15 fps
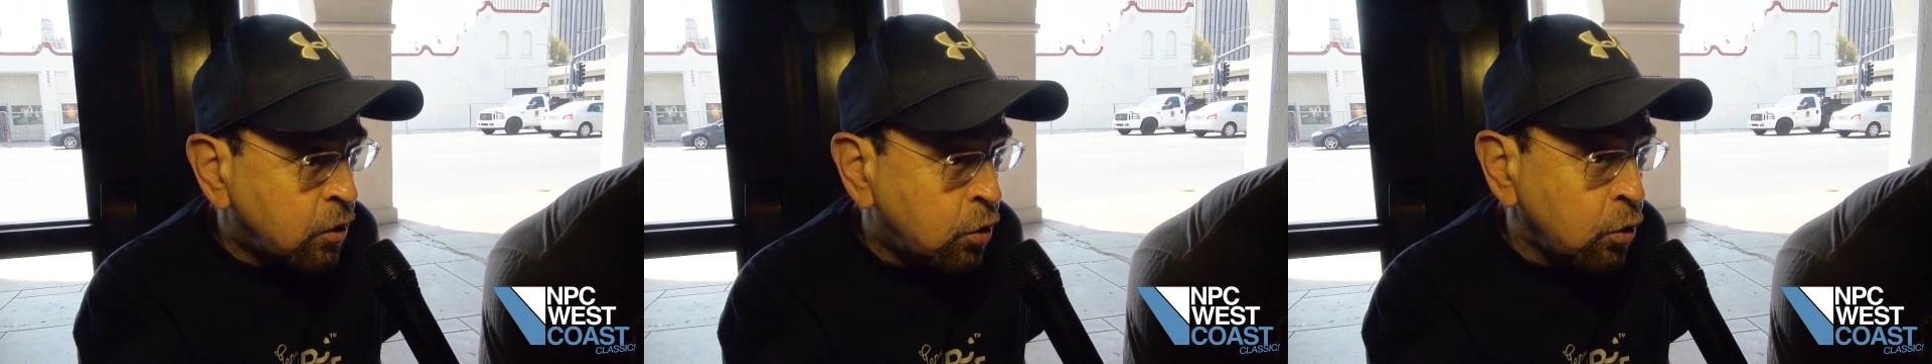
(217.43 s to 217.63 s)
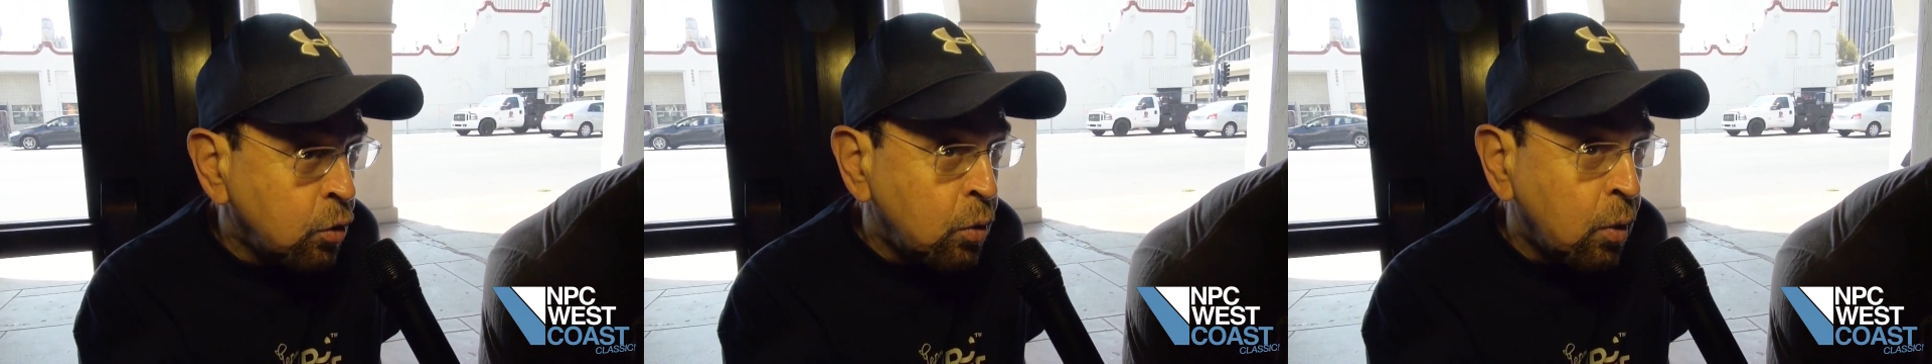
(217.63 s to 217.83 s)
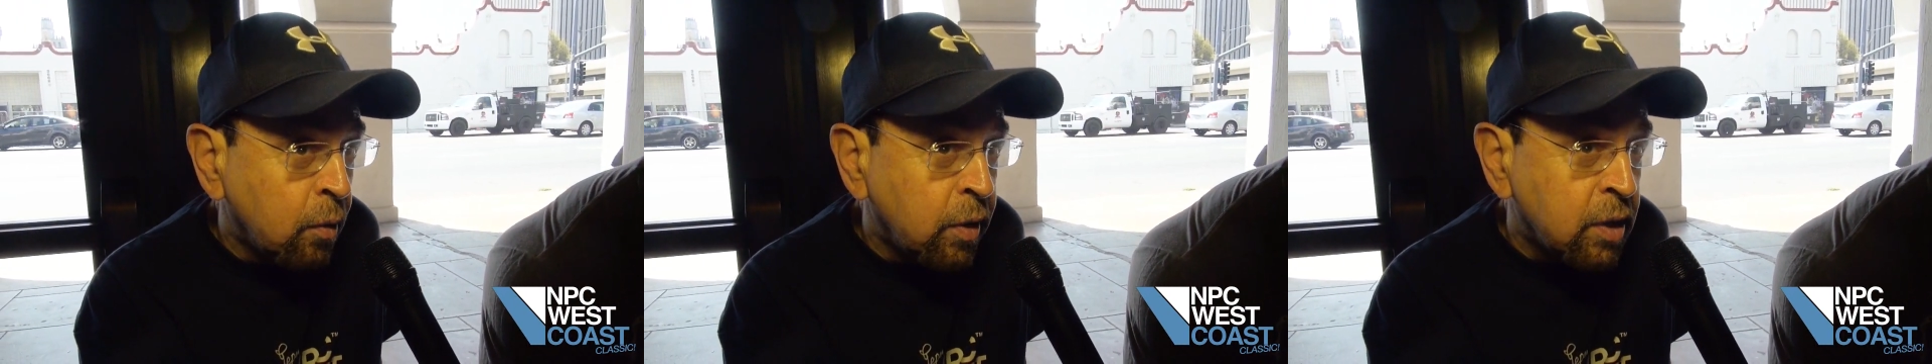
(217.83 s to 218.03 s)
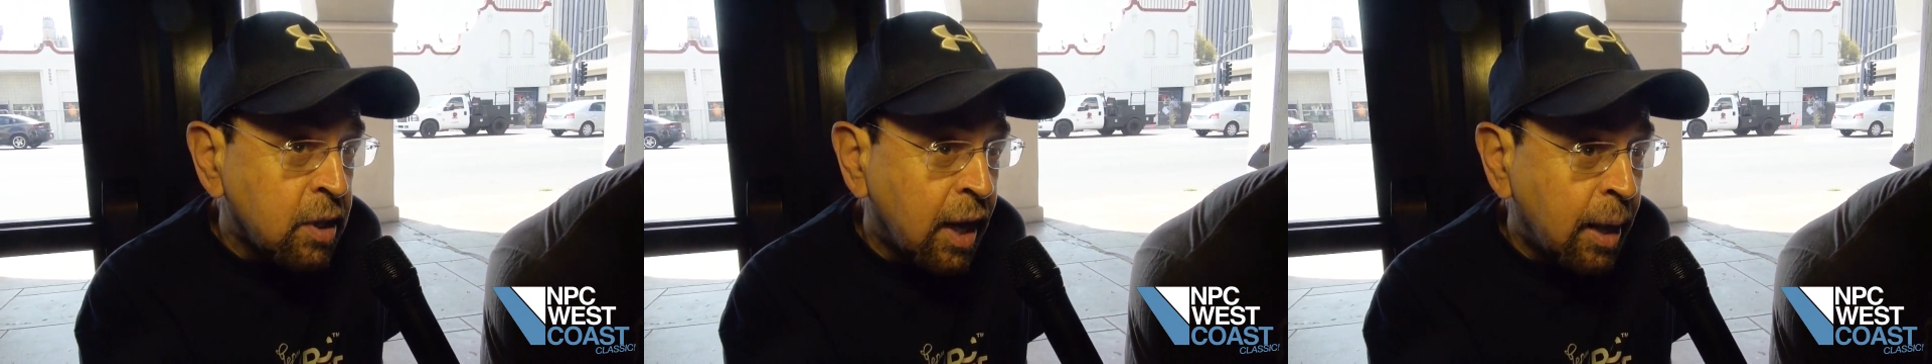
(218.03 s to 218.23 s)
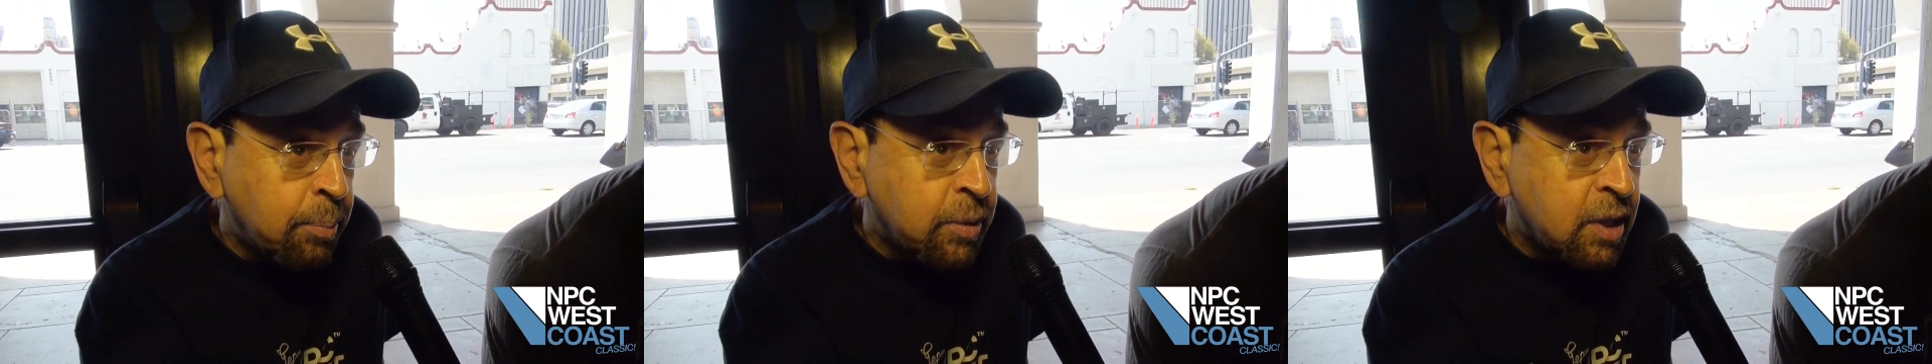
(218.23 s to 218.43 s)
2 of the
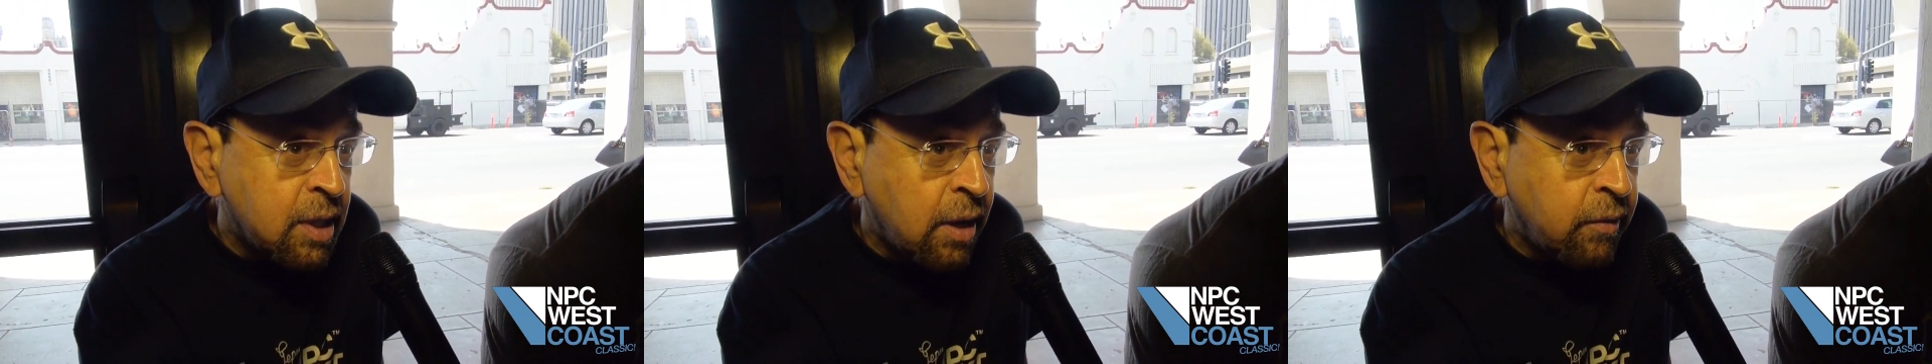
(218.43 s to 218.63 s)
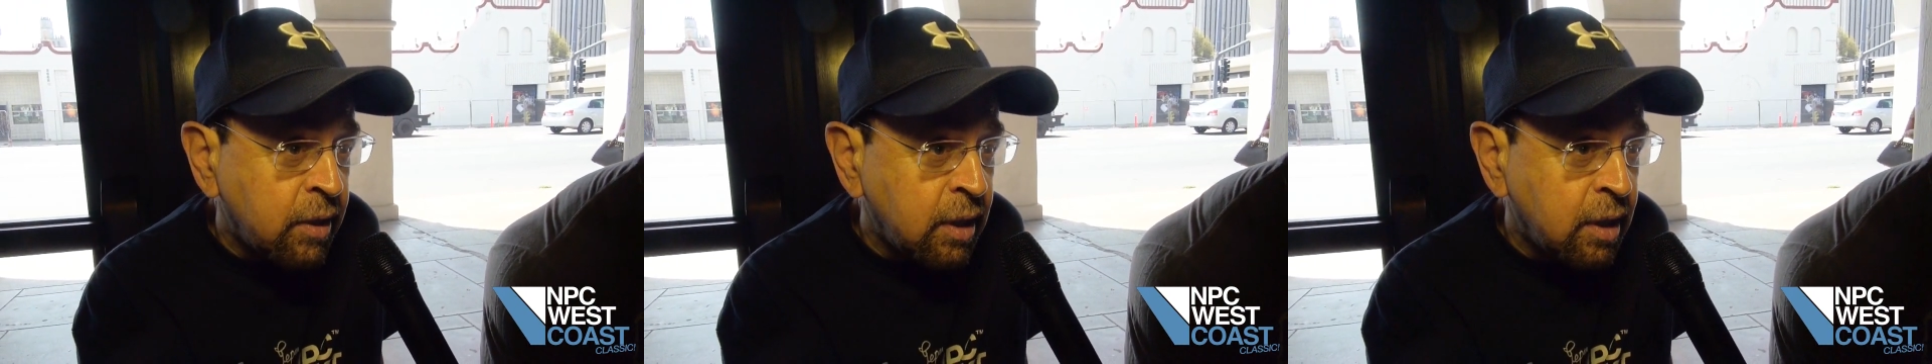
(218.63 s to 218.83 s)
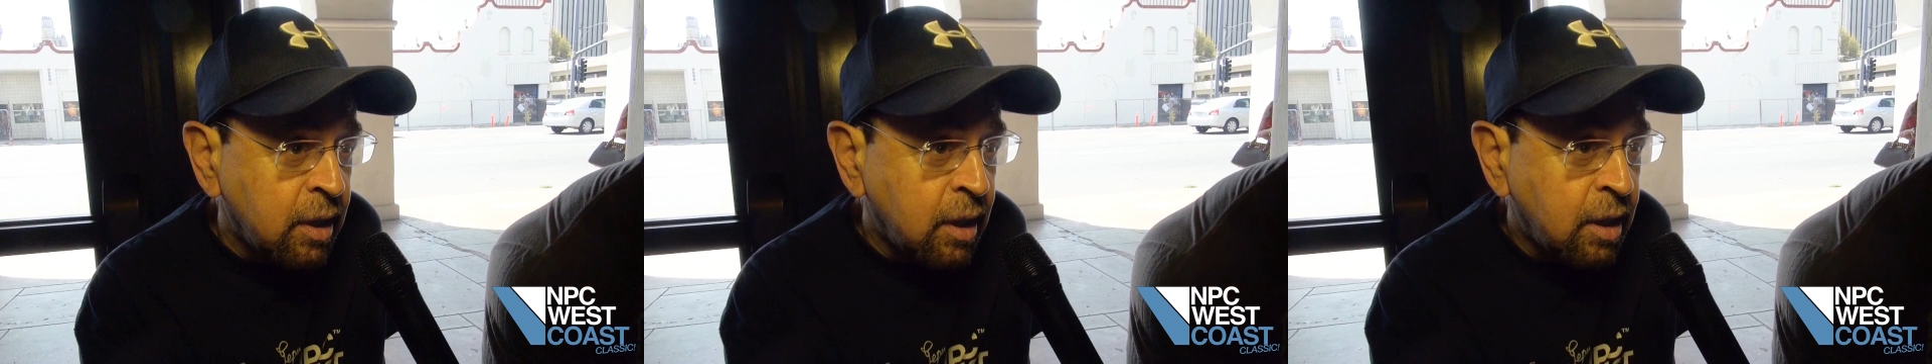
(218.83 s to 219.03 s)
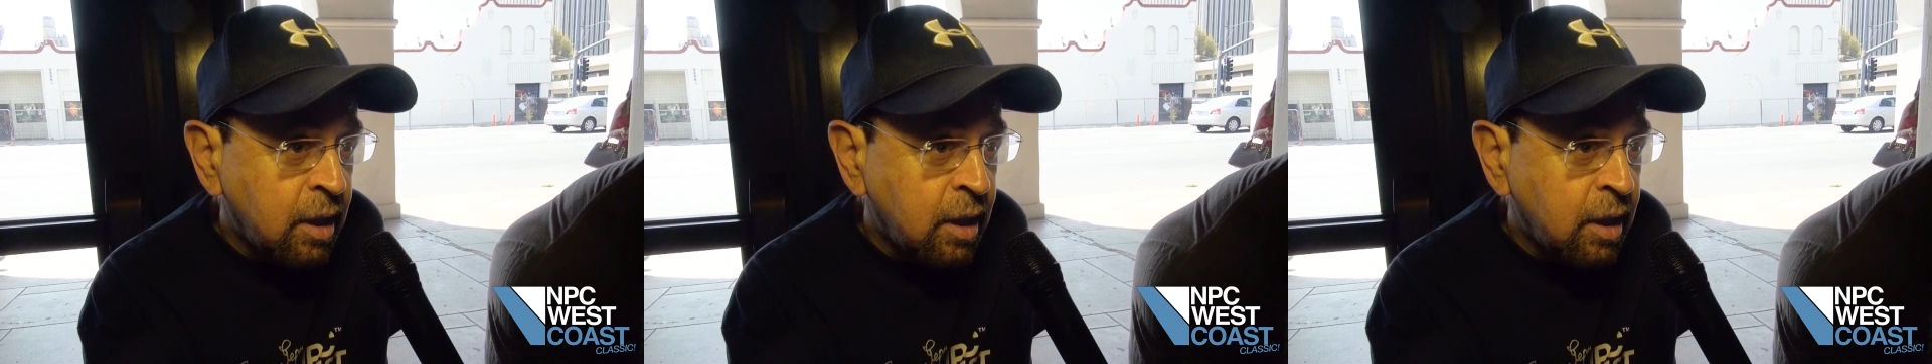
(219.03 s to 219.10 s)
top 7